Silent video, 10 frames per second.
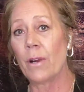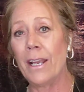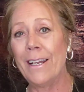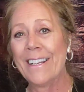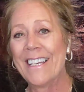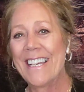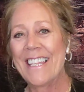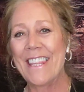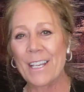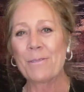right?
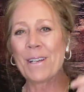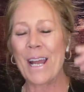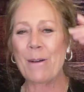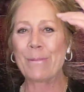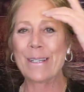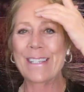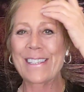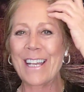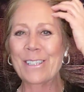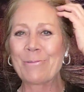And that's what
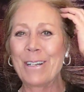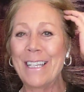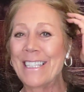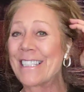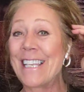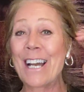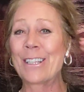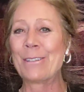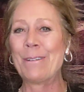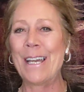happens. That's what
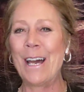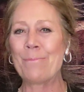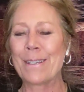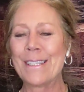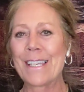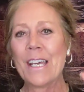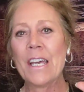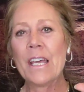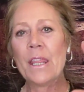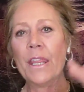exactly what happens.
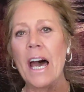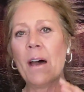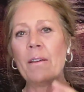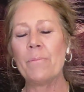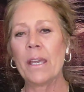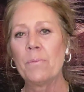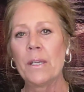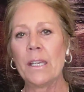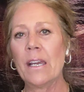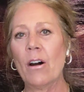That may
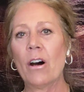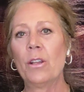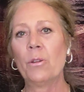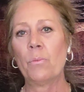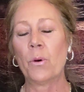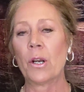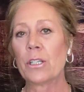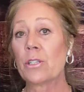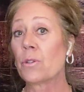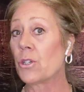be on the
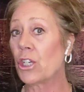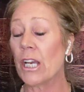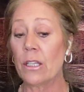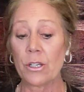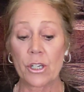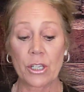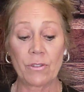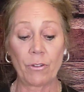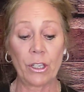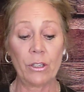board. So the challenge is
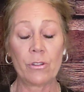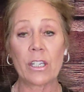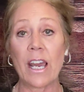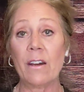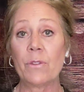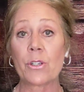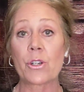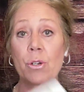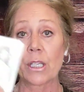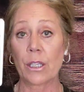for you to have the
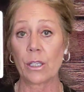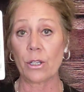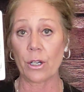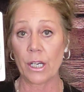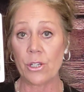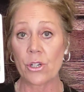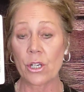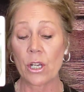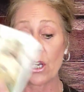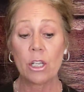strength and courage